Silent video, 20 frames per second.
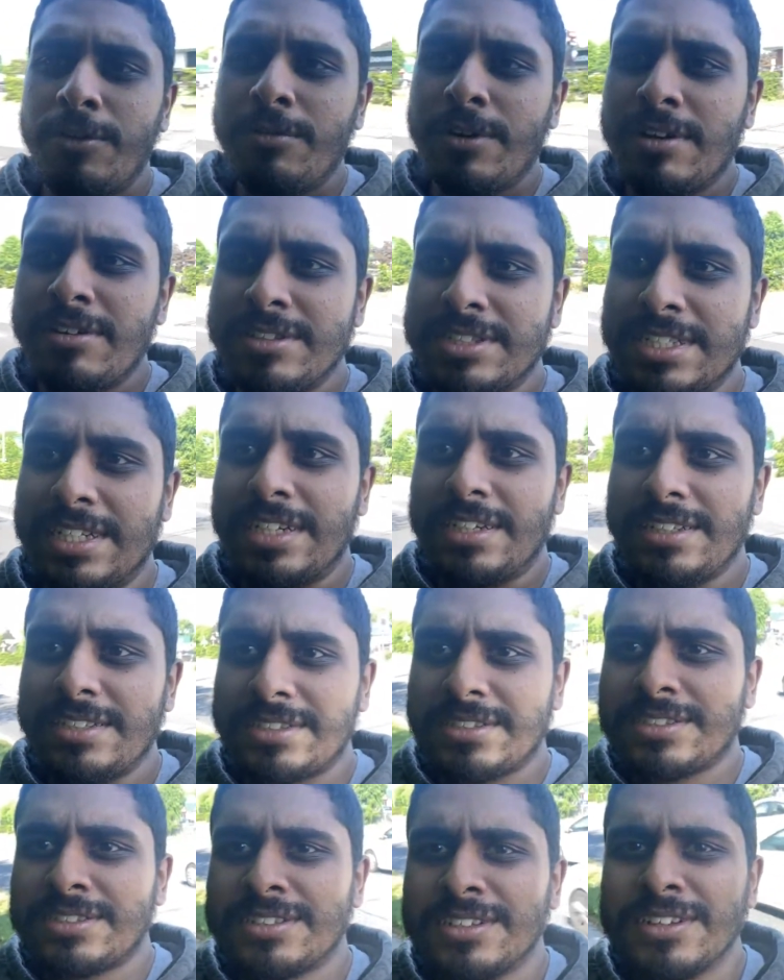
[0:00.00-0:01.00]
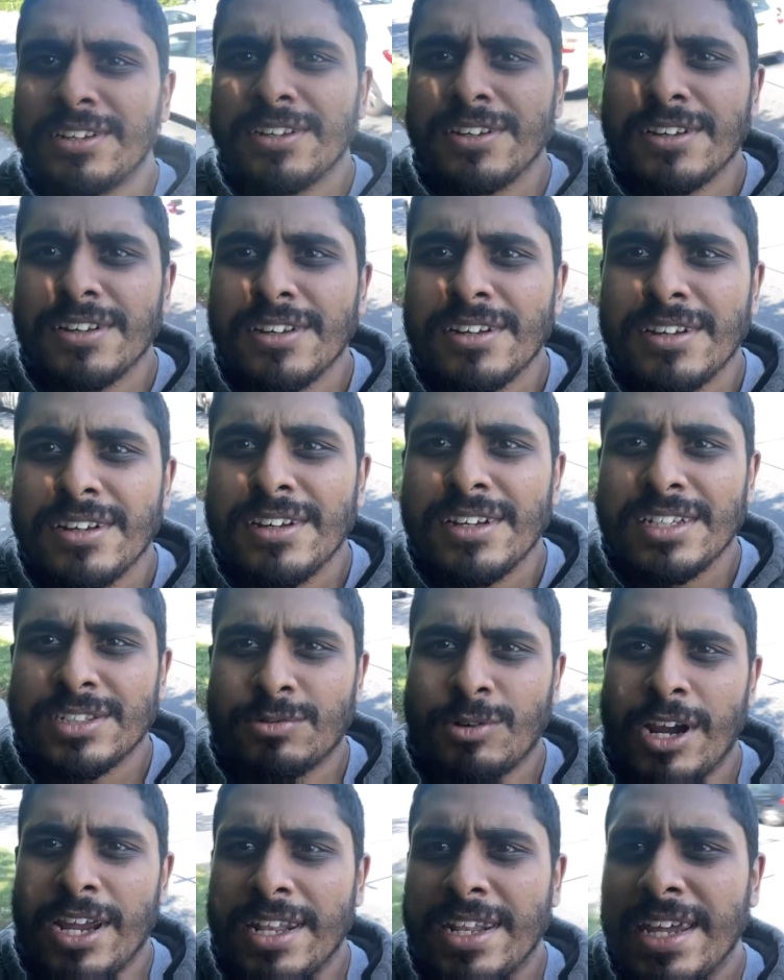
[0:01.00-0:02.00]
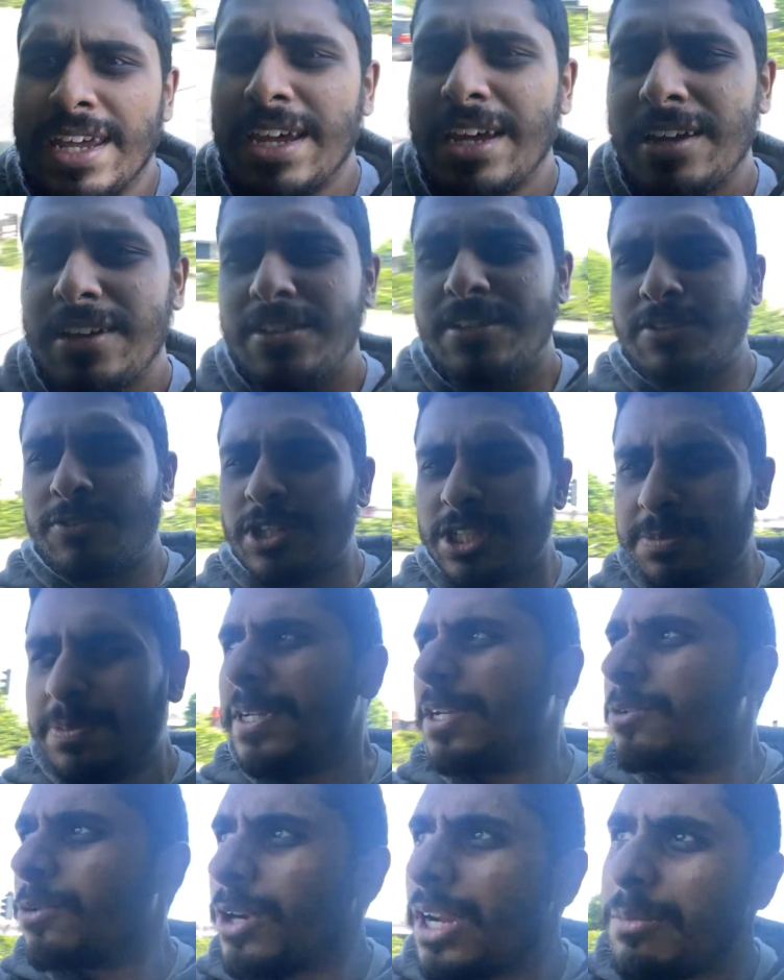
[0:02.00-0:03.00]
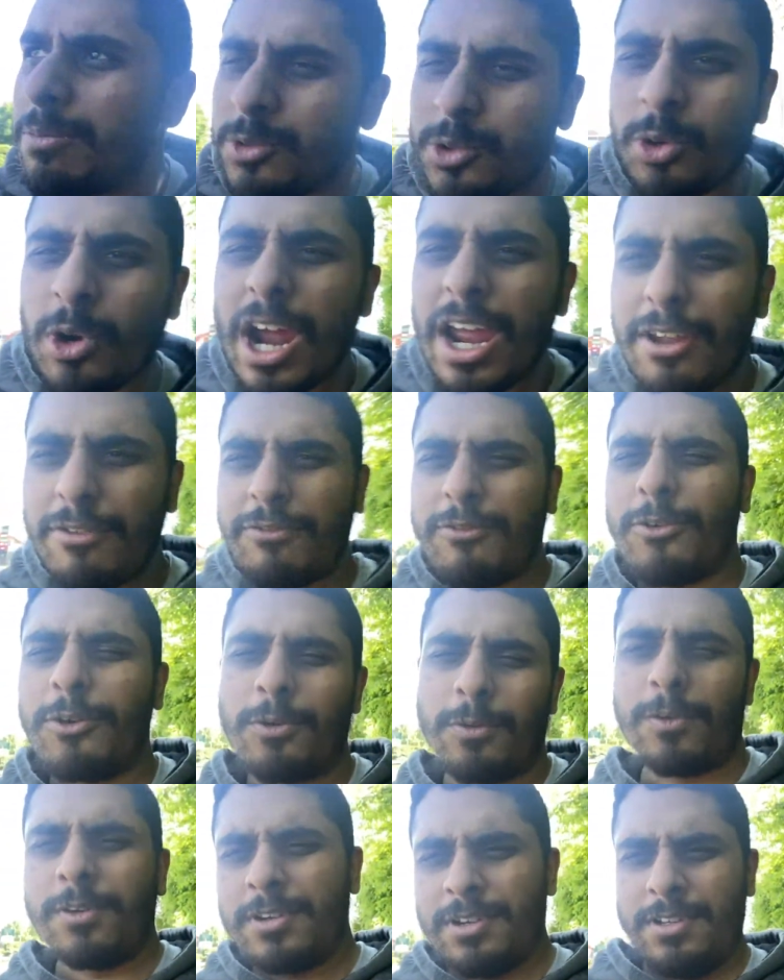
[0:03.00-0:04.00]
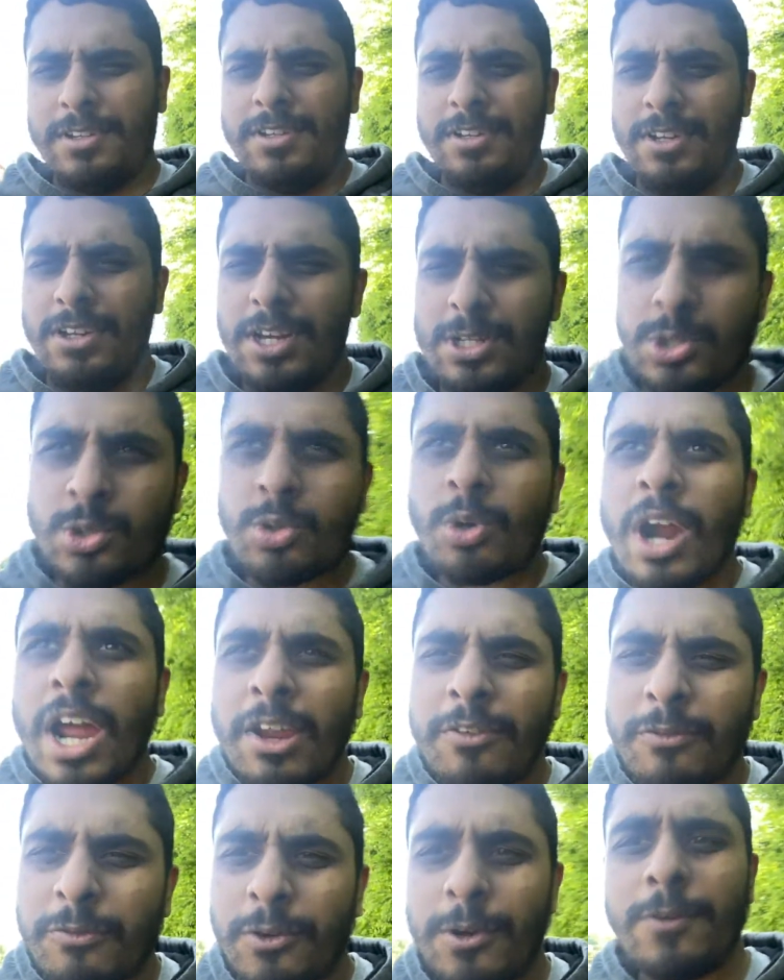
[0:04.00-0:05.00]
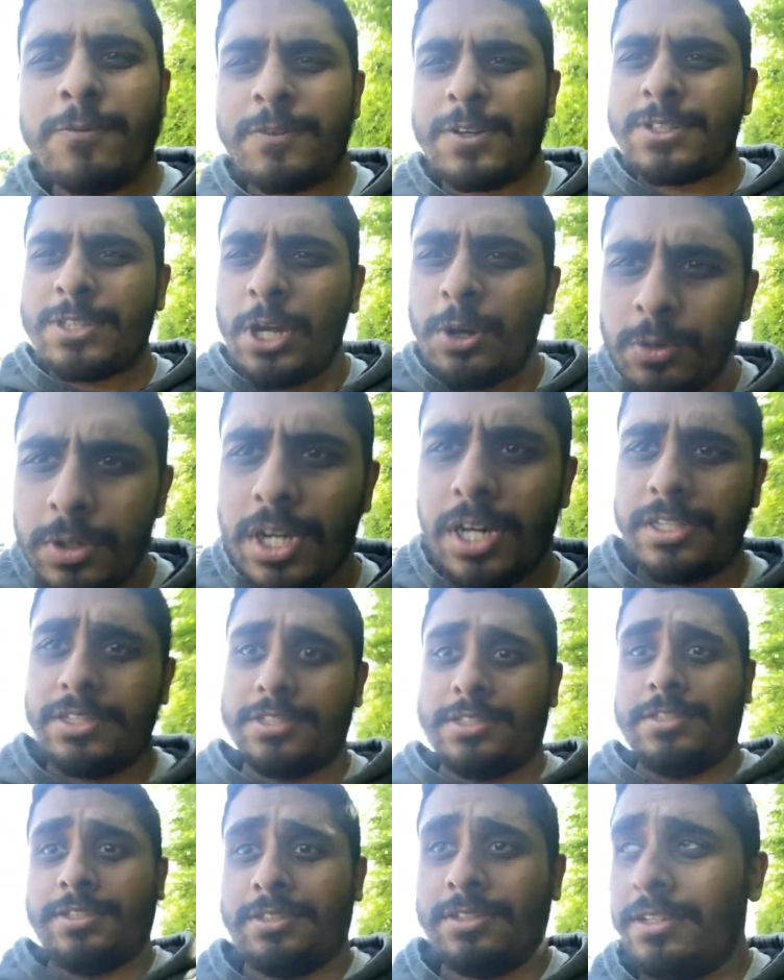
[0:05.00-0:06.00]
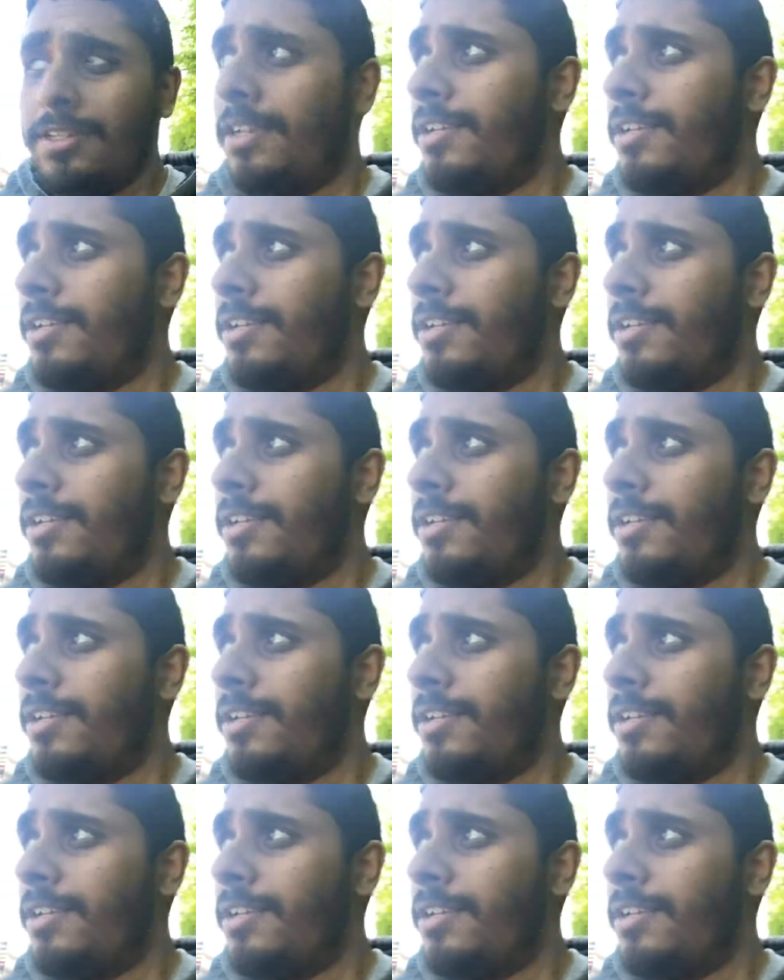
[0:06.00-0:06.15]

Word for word: Where is it? It's right there. Krispy Kreme drive-through. A drive-through for donuts.